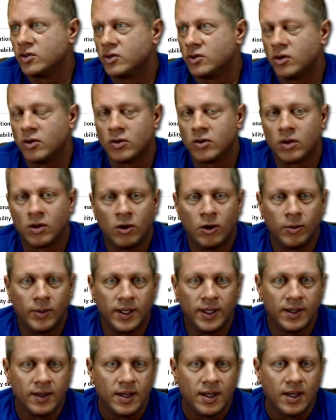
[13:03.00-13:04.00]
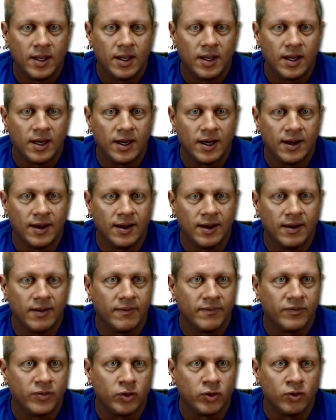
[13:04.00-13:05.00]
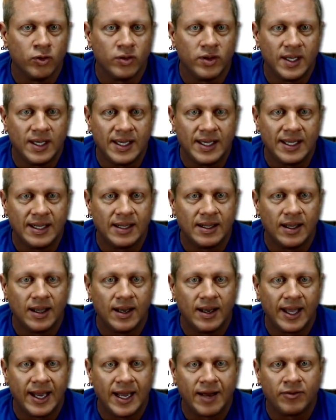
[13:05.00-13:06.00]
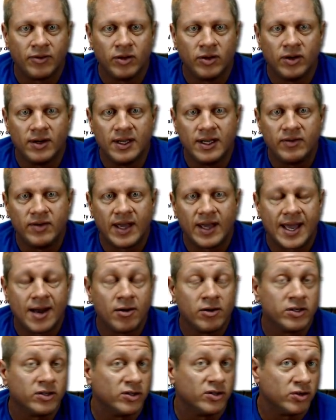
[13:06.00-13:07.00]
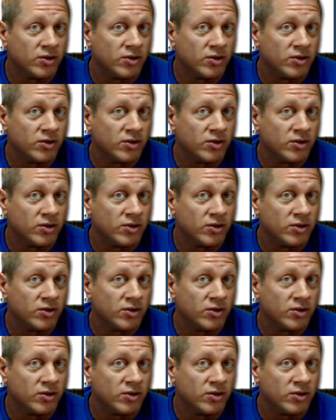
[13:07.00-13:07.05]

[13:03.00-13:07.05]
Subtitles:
central Oklahoma through the late afternoon and evening hours,